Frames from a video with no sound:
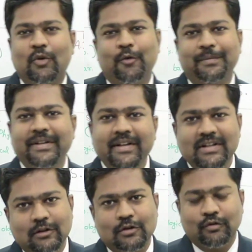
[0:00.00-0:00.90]
Opening
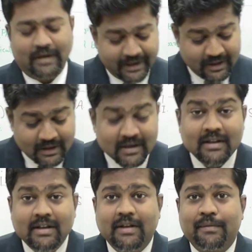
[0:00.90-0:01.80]
is also wide.
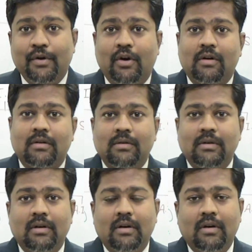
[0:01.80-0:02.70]
If you are
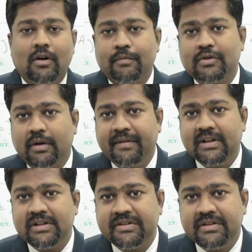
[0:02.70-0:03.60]

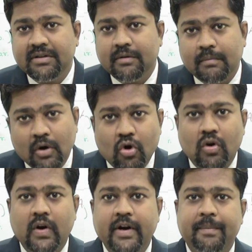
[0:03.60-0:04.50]
observing
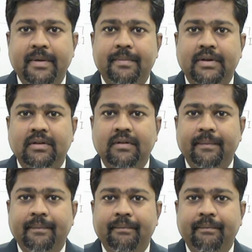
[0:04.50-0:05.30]
Mongoloid people,